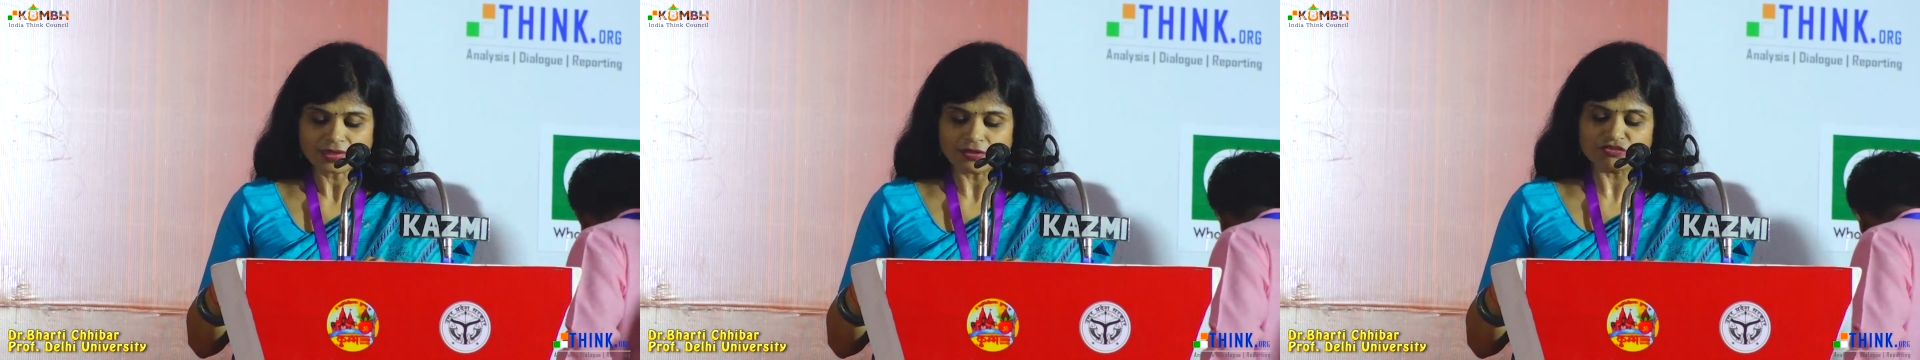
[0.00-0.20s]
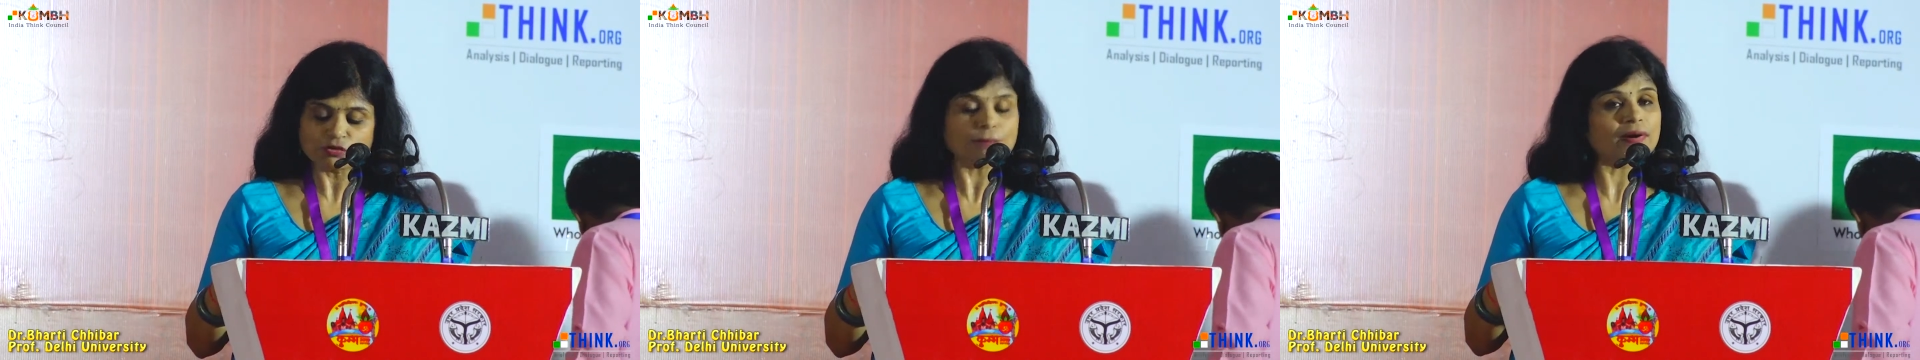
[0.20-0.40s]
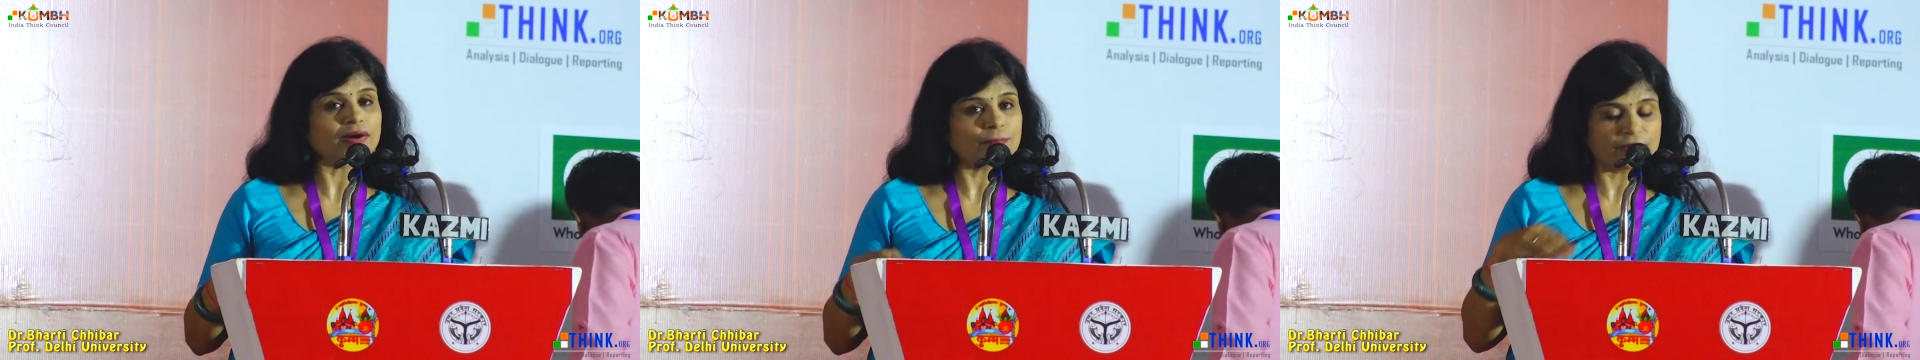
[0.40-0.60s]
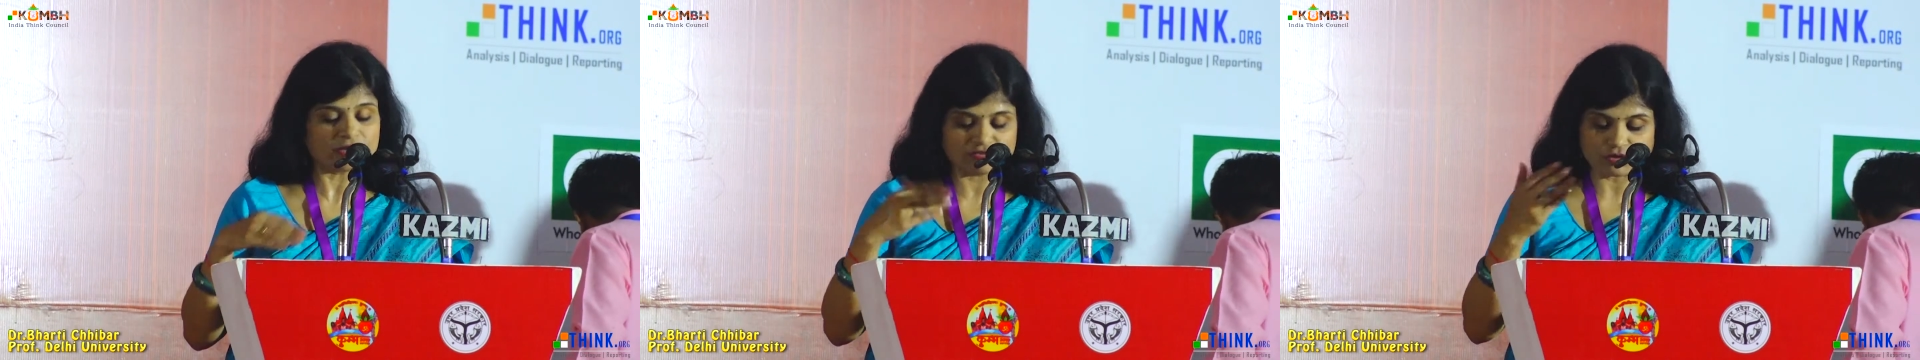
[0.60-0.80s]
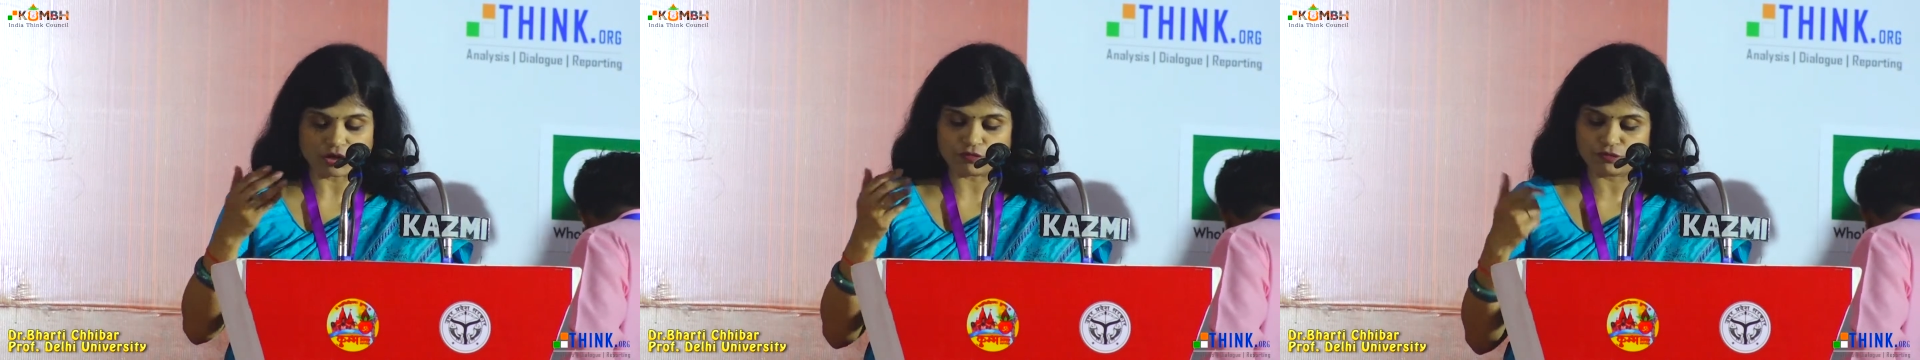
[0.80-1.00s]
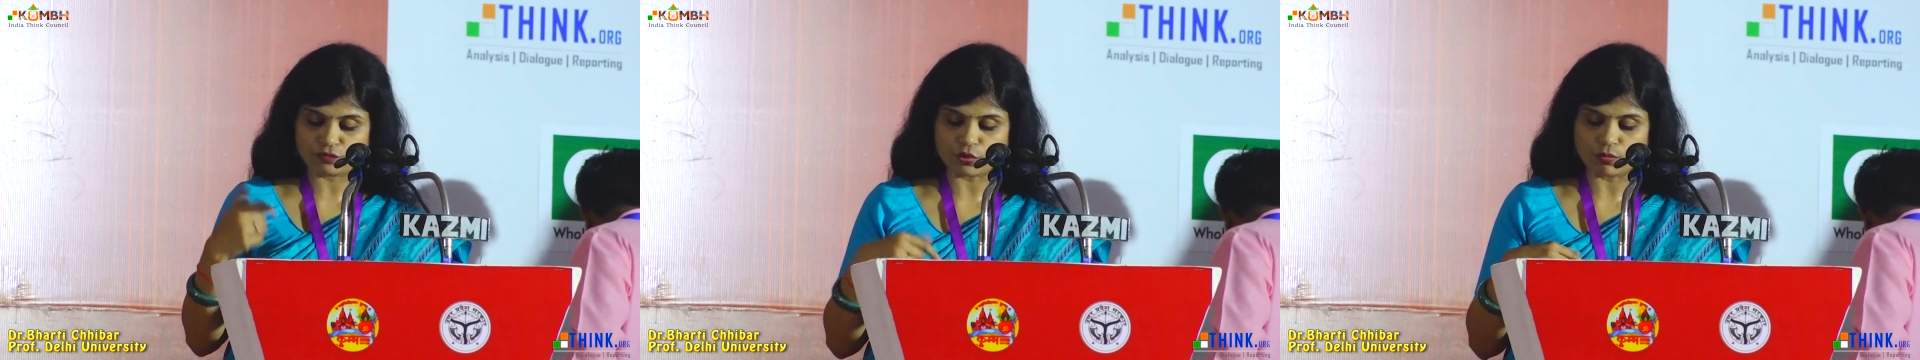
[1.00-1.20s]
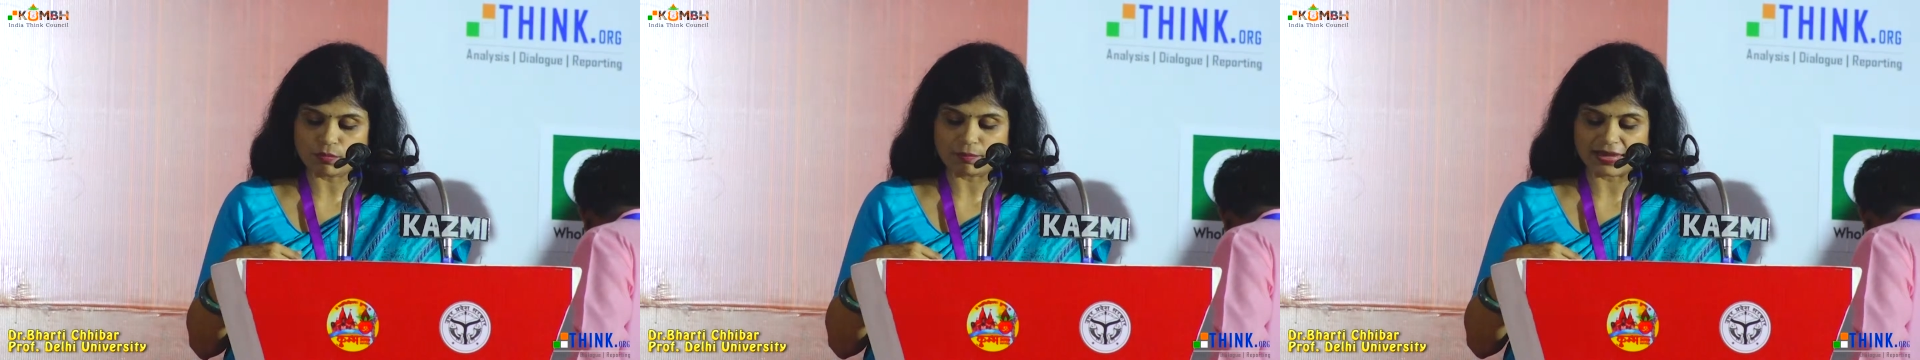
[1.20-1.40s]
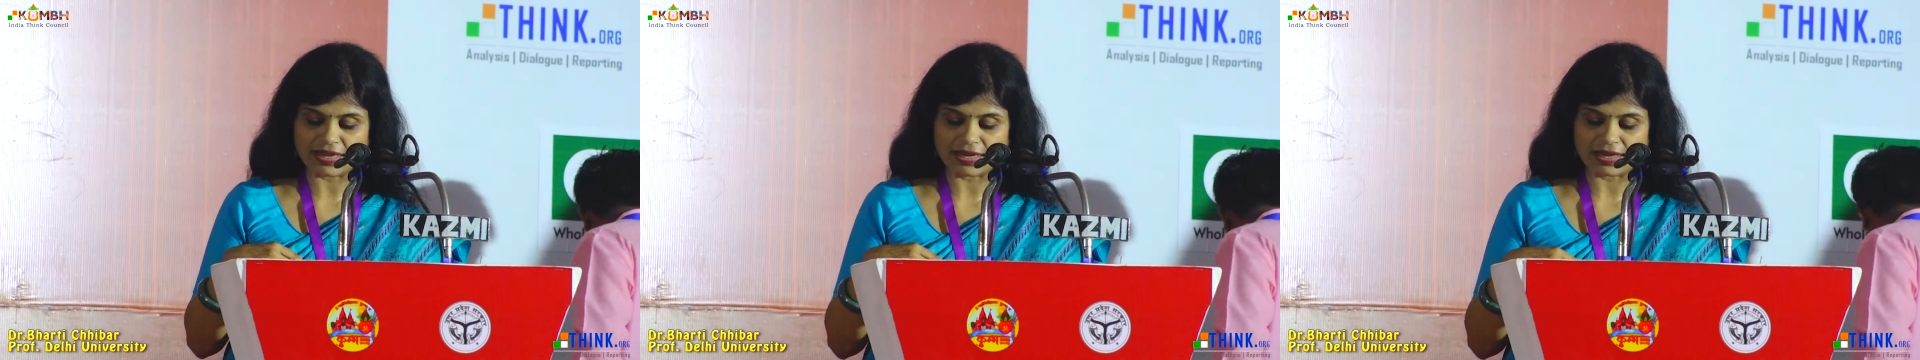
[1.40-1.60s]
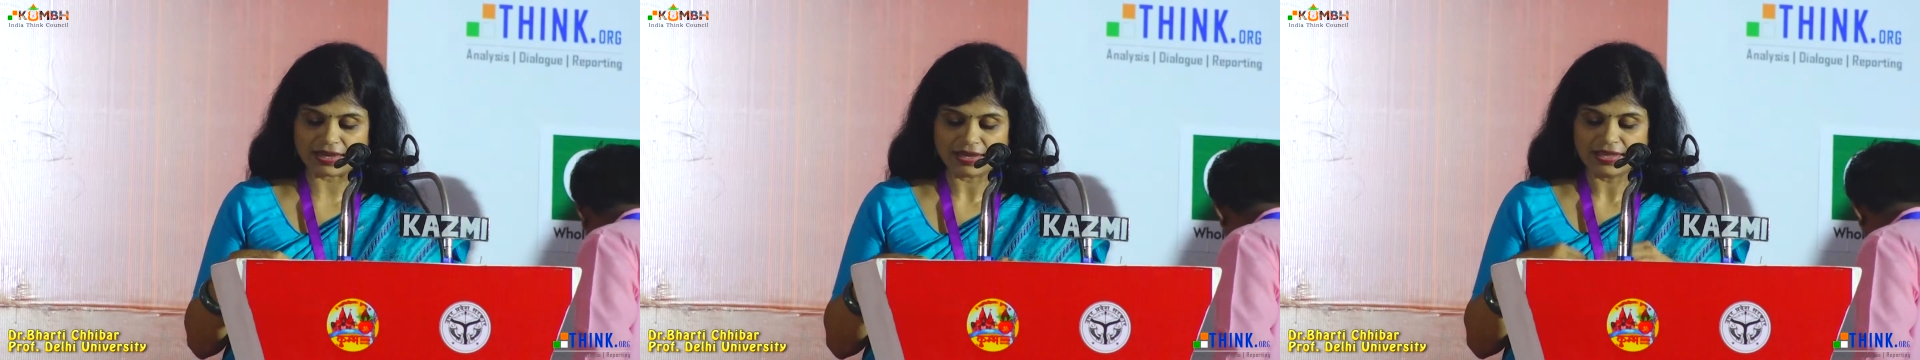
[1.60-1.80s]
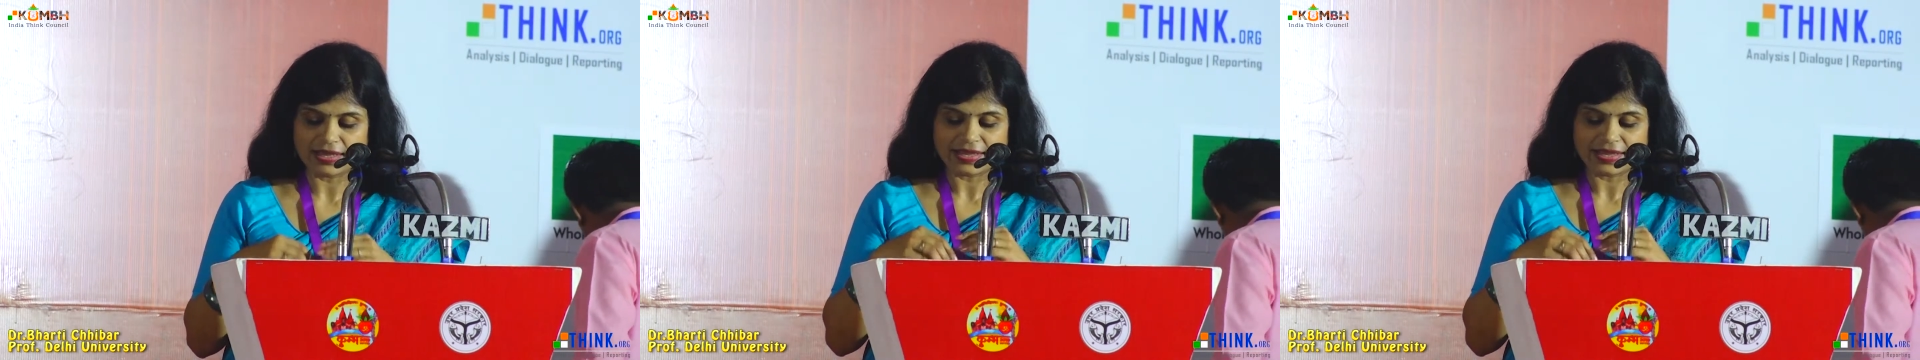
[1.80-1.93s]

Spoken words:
So purpose of Kumbh Mela